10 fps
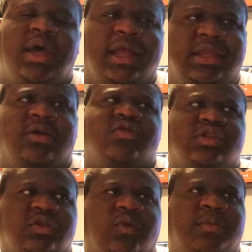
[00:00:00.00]
I think it was
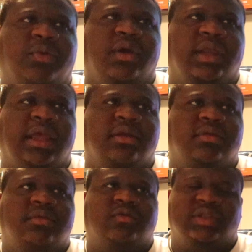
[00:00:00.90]
a 3.8. It
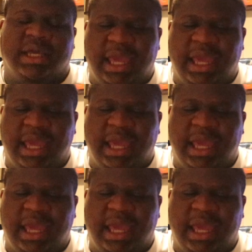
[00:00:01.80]
was like